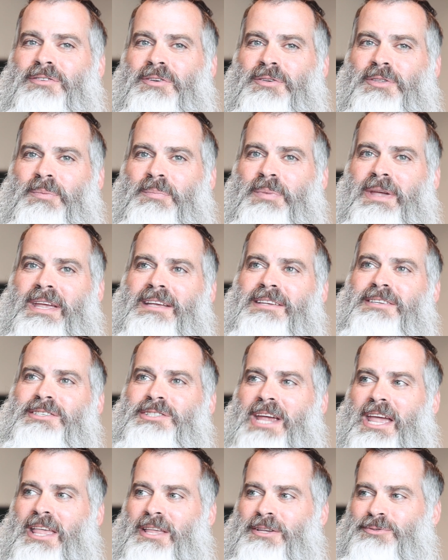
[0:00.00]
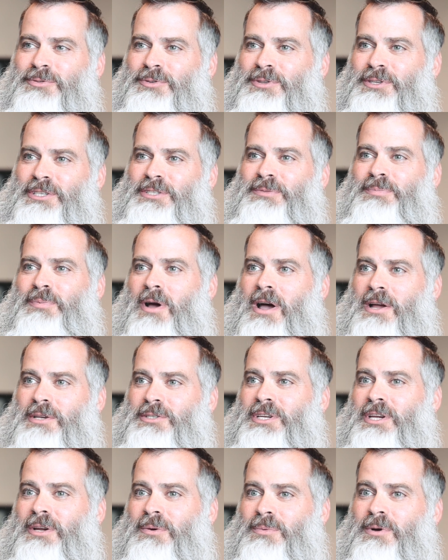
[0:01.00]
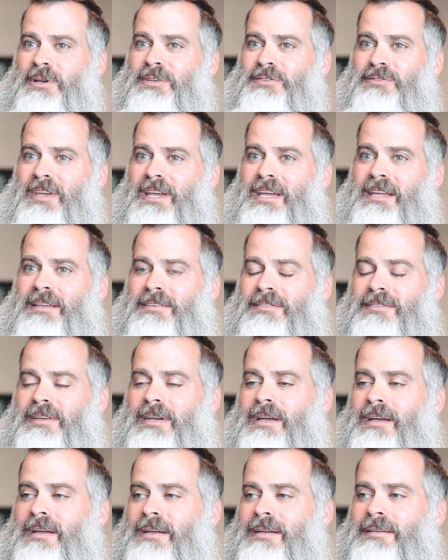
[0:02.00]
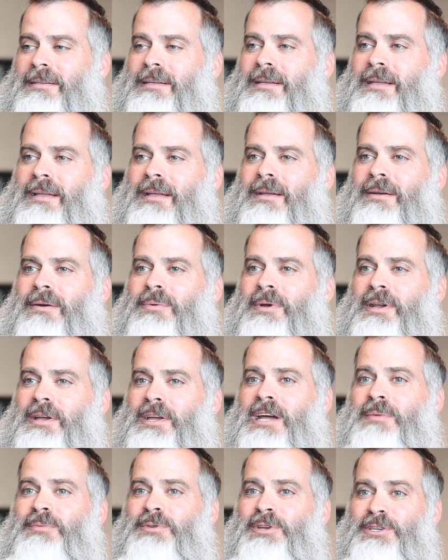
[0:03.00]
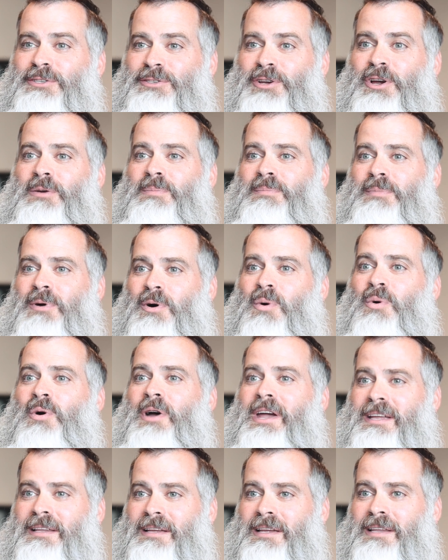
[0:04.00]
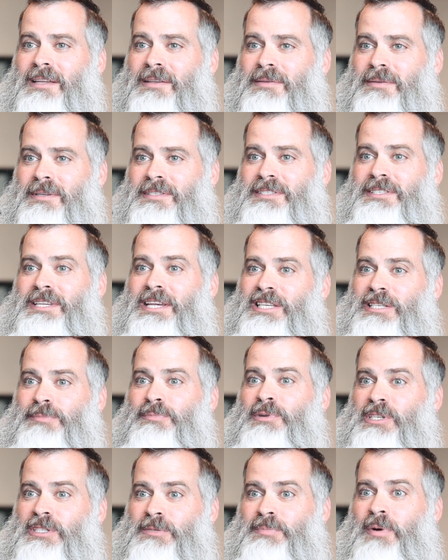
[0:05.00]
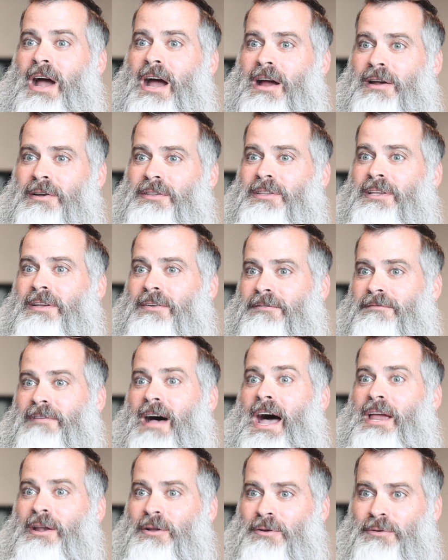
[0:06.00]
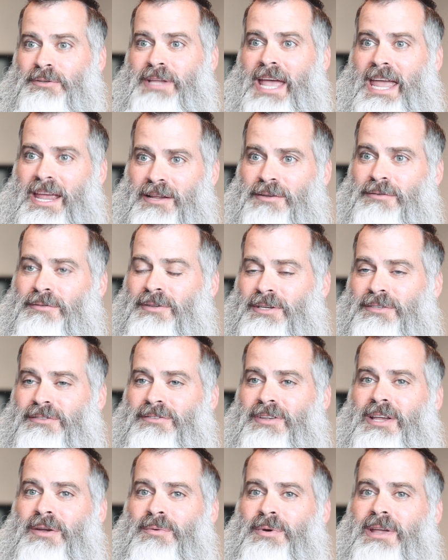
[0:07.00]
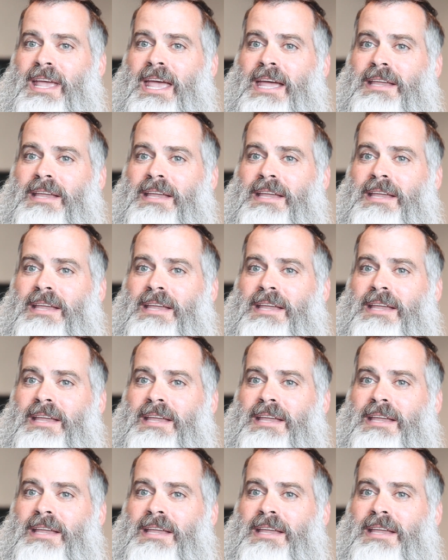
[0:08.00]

the biggest challenge with this project was that when it comes to a certain point, and 6 months prior to the final date of this thing, we